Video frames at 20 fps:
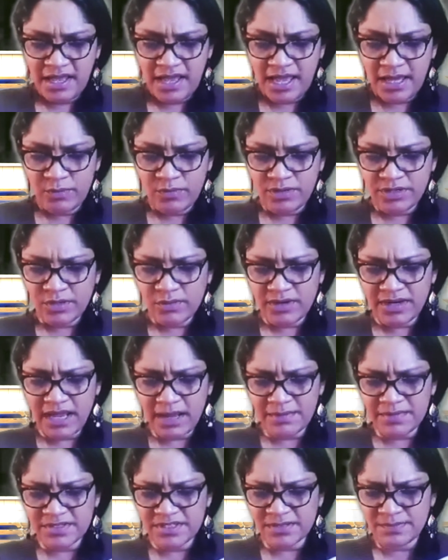I wonder what
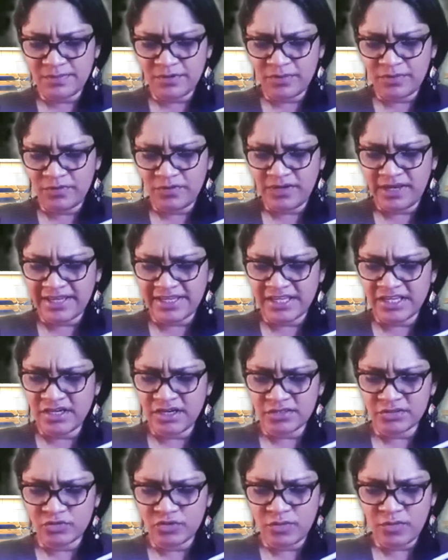happened to Popo, like he
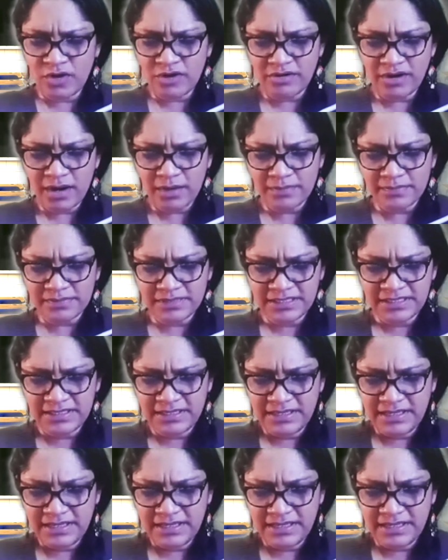got no more rum.